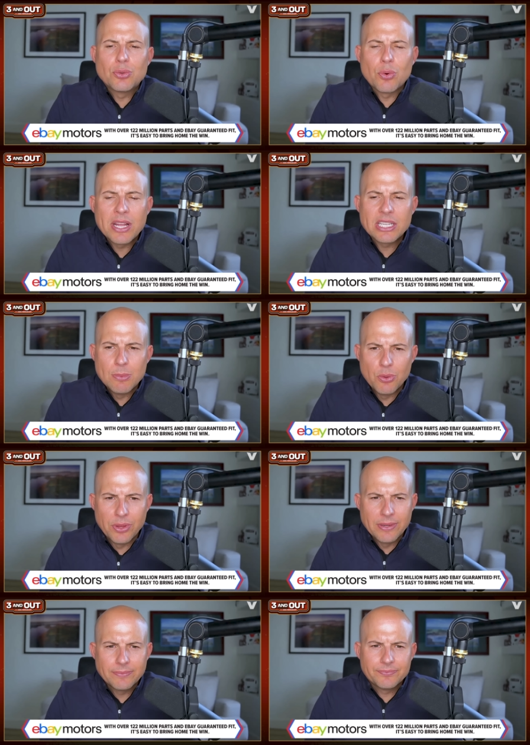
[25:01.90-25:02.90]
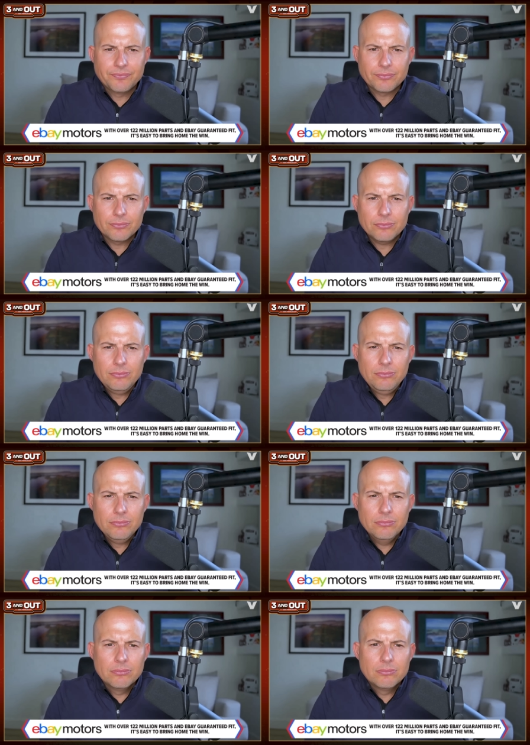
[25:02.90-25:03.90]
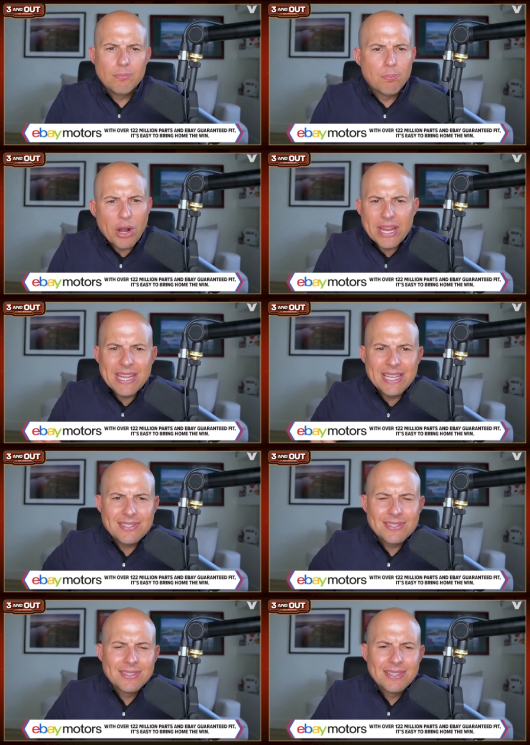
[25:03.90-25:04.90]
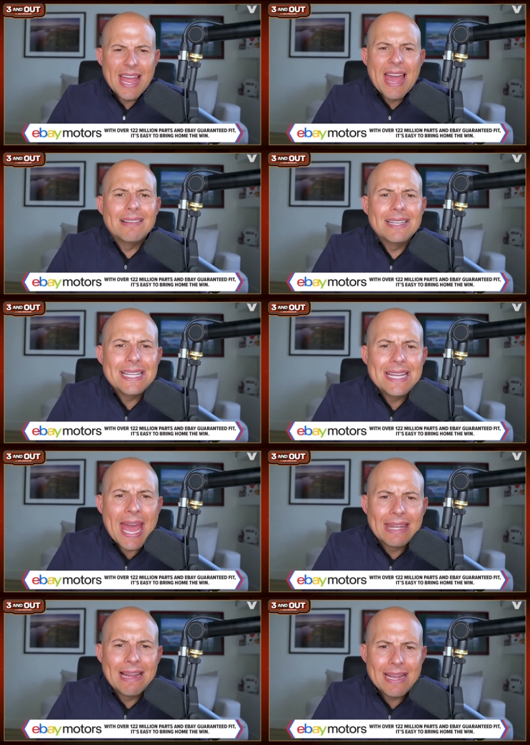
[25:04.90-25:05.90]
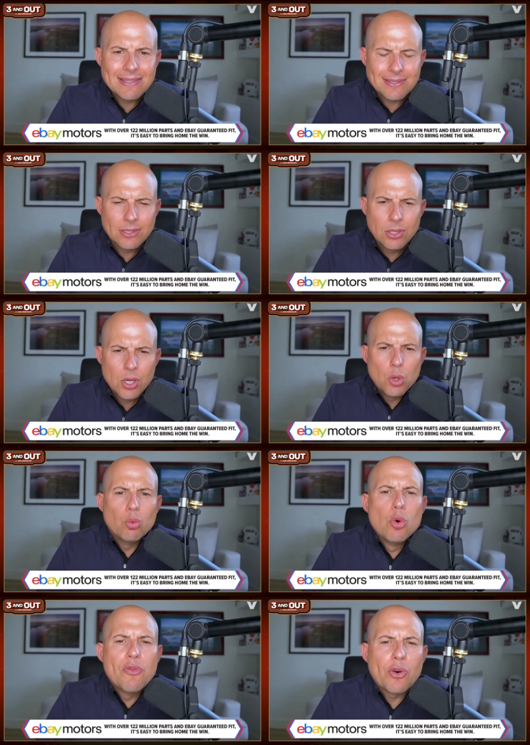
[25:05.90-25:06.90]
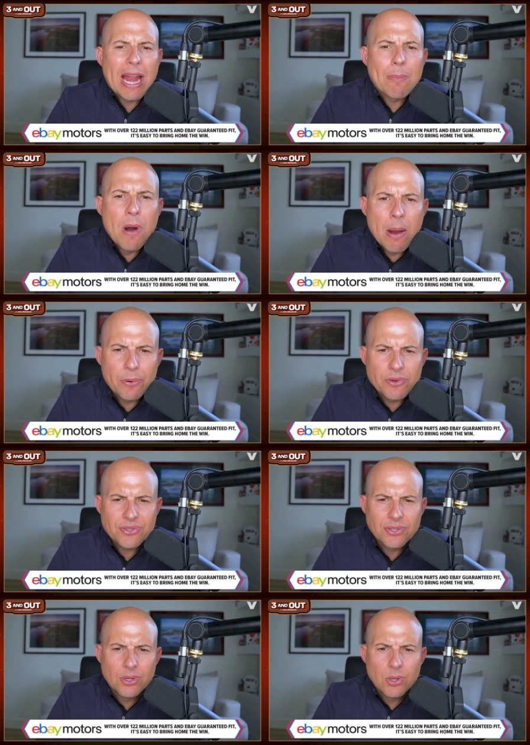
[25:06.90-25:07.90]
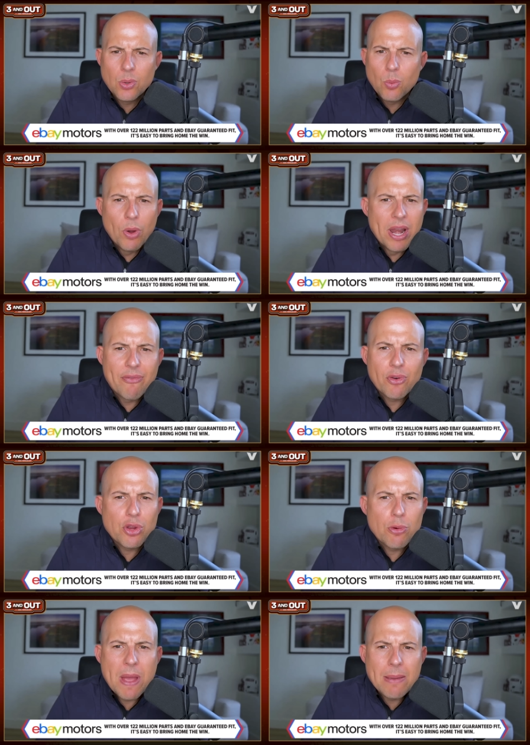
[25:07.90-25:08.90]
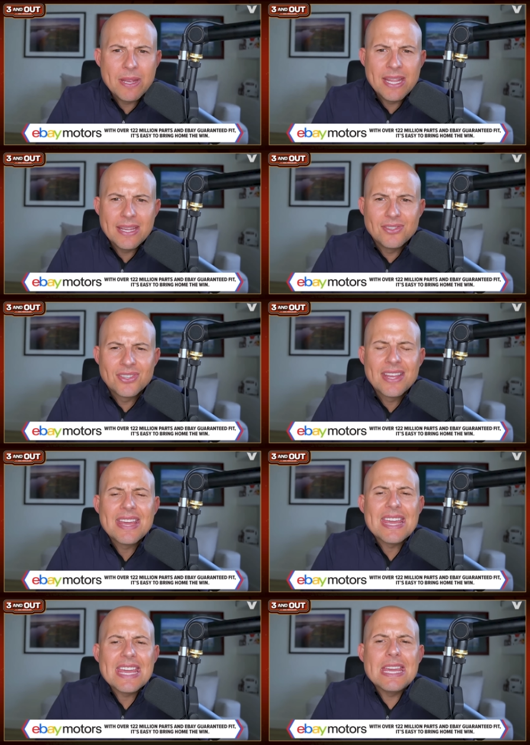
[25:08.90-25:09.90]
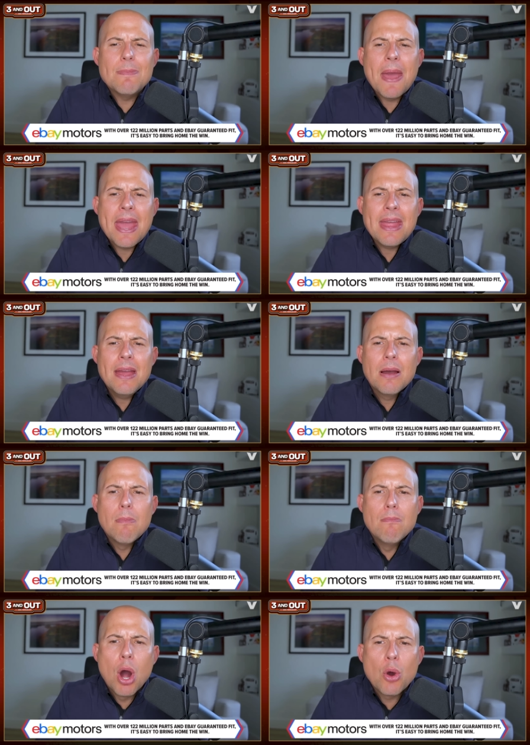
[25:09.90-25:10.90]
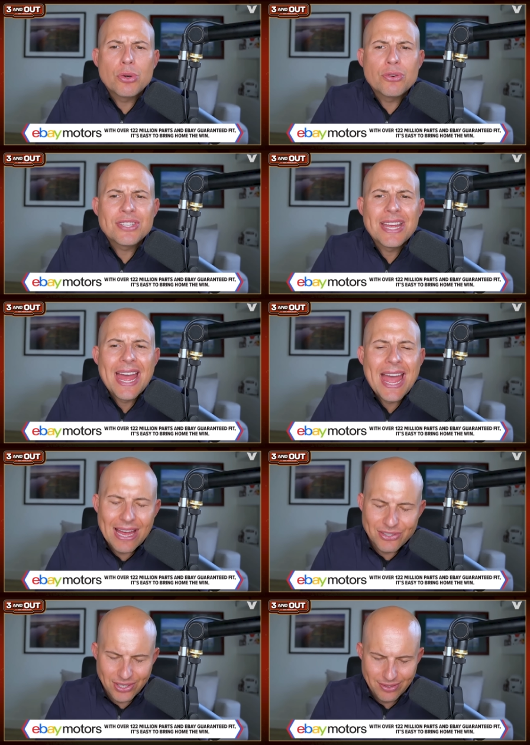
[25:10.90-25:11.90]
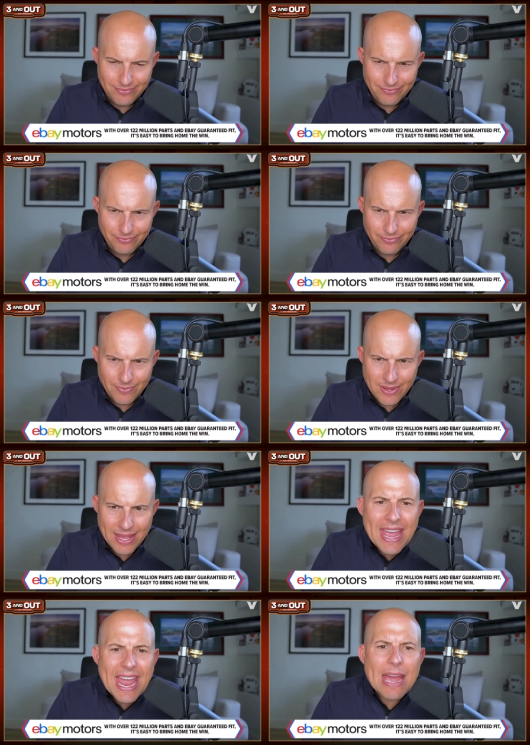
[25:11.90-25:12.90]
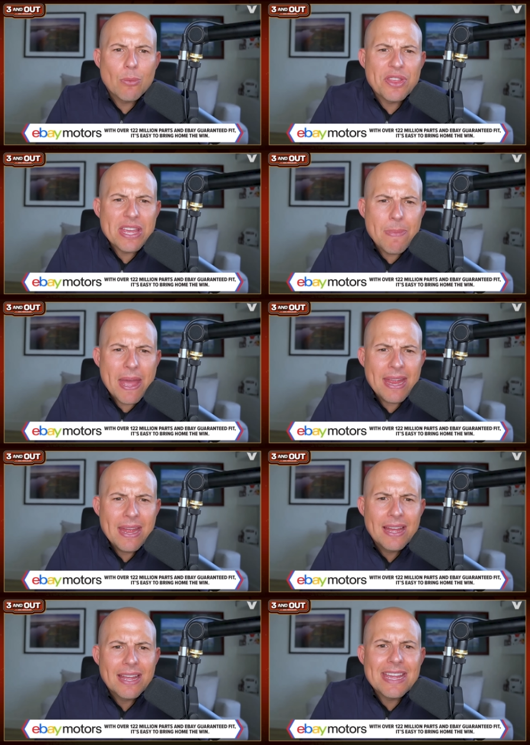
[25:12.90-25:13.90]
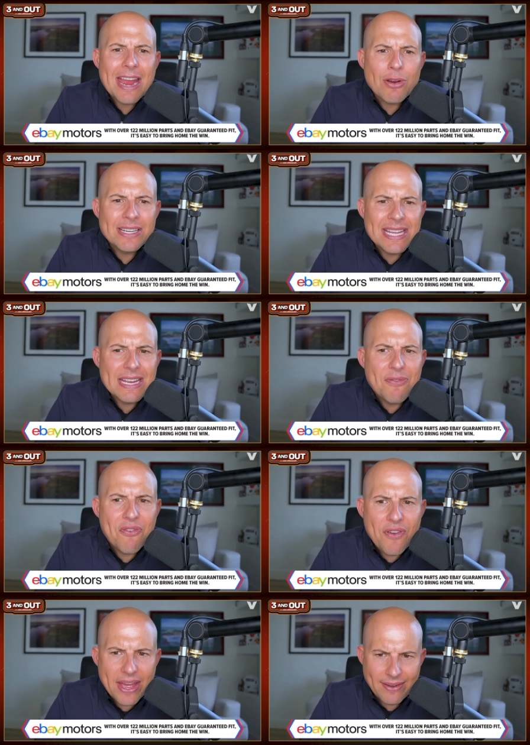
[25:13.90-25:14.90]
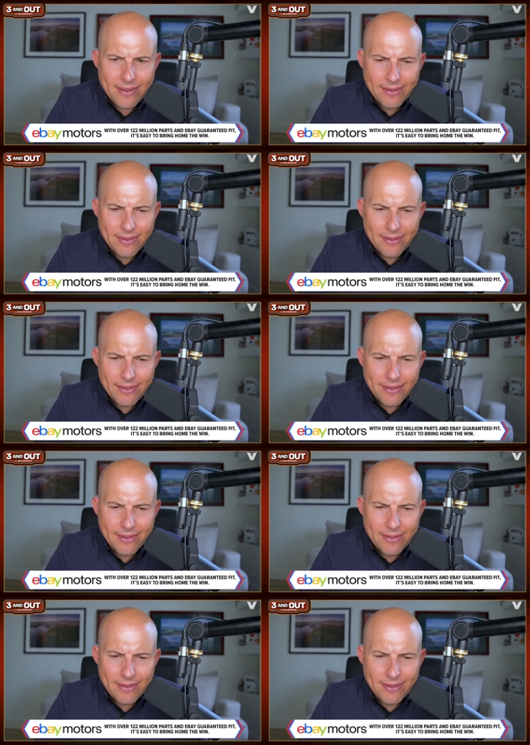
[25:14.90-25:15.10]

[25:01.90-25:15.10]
running smoothly. Brake kits, LED headlights, roof rack bumpers, whatever your baby needs. eBay Motors has it. And with eBay Guaranteed Fit,